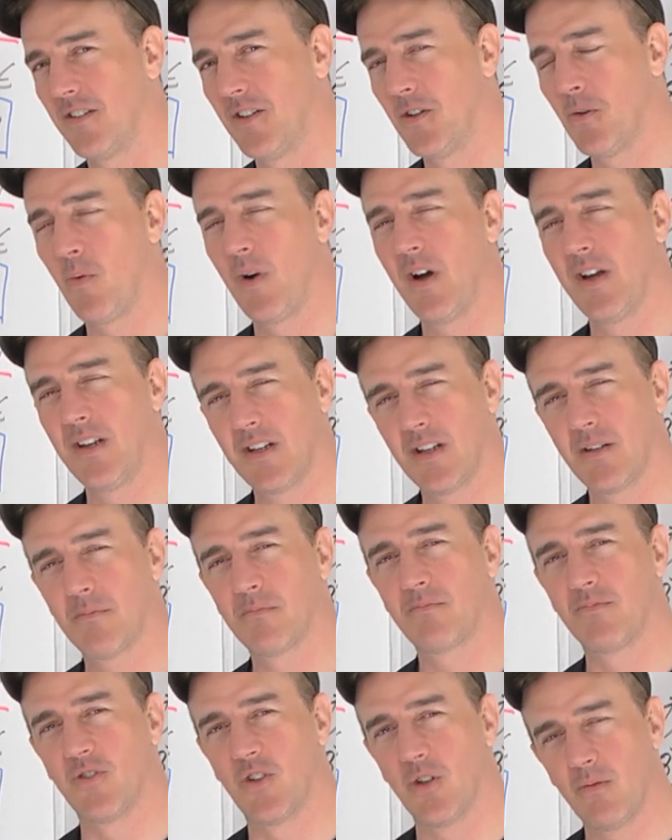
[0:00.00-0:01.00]
you wind
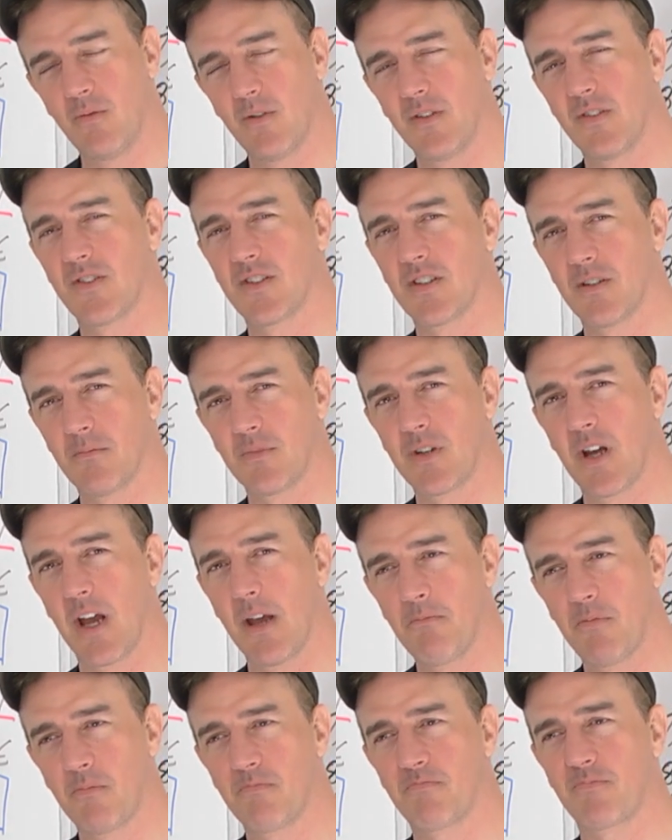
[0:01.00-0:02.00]
up doing some
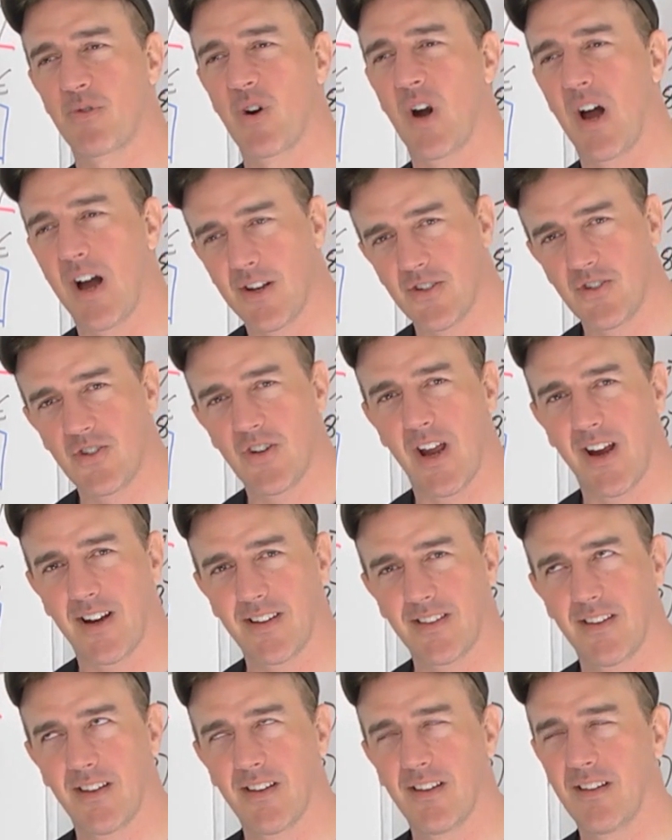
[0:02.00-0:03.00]
type of project.